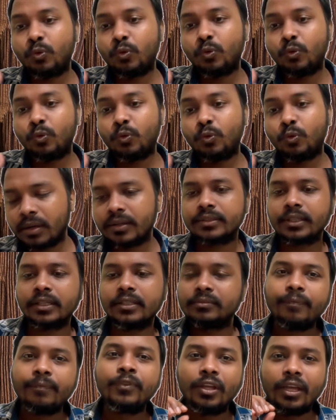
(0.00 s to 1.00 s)
okay,
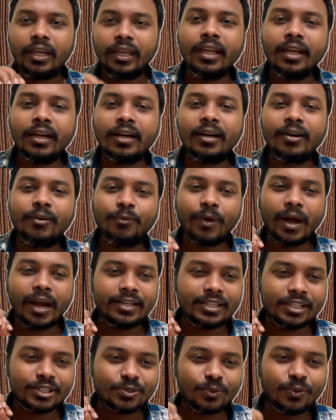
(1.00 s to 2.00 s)
here
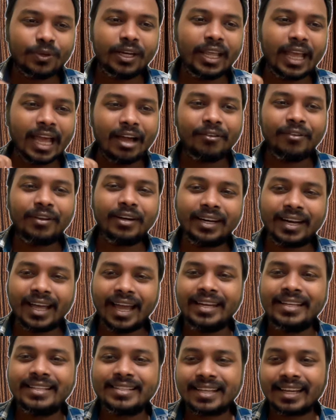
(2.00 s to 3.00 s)
white just only have a
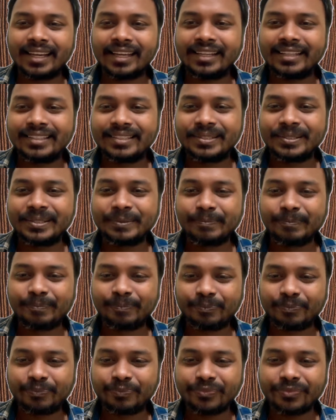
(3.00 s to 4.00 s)
9 seconds.
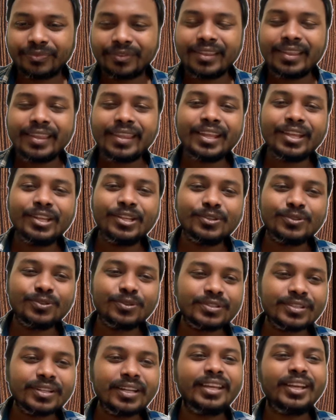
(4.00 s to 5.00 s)

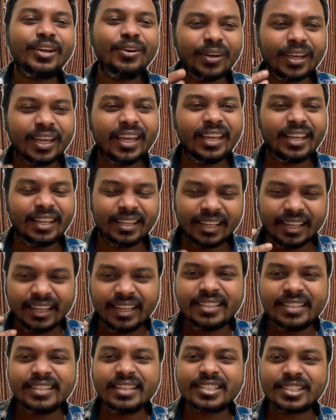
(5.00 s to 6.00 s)
It's like, okay,
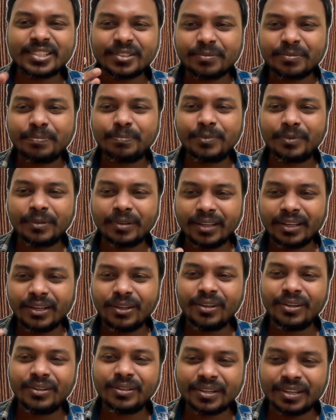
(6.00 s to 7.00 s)
he just
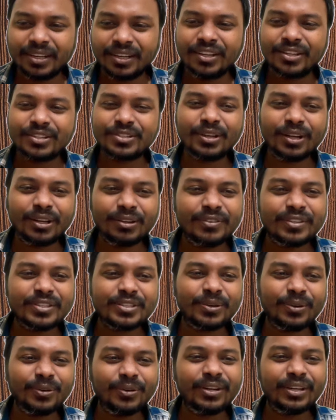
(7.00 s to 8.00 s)
resolve his
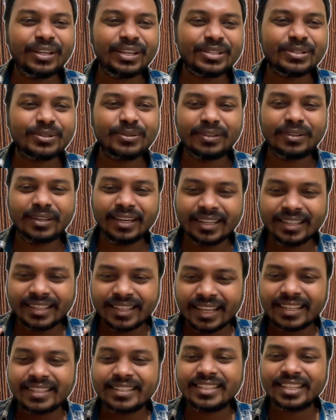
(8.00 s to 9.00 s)
own issue.
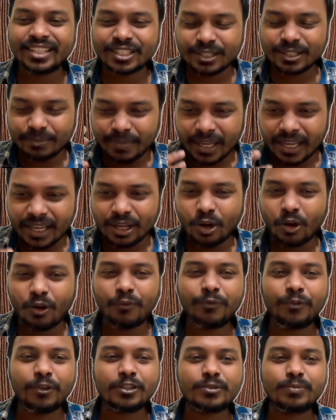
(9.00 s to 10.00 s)
Let's just make
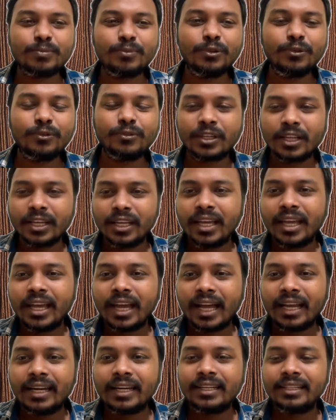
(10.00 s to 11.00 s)
obvious moves
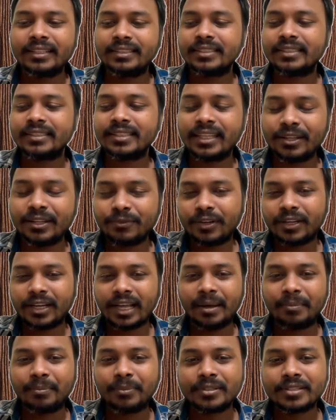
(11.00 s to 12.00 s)
and just see what
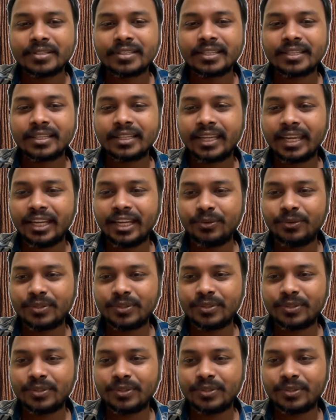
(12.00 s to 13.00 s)
happens. King to
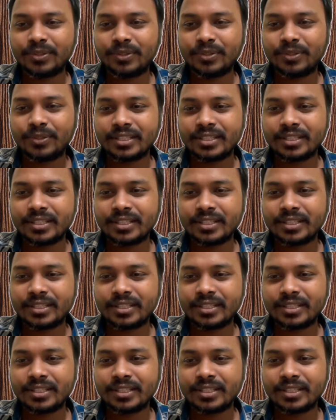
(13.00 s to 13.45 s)
g7,